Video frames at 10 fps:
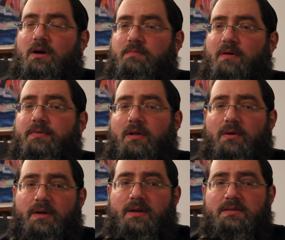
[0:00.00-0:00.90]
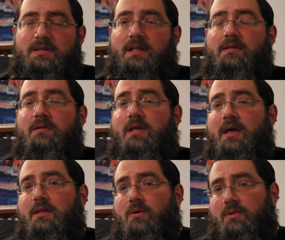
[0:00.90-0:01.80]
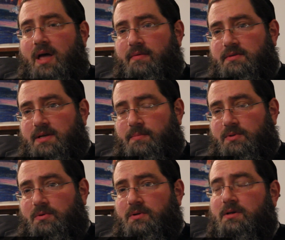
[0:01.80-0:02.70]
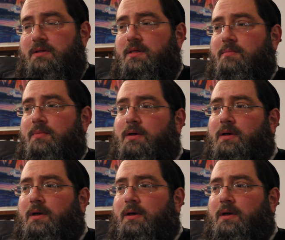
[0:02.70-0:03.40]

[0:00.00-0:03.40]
of Buffalonians that today don't have this opportunity to them.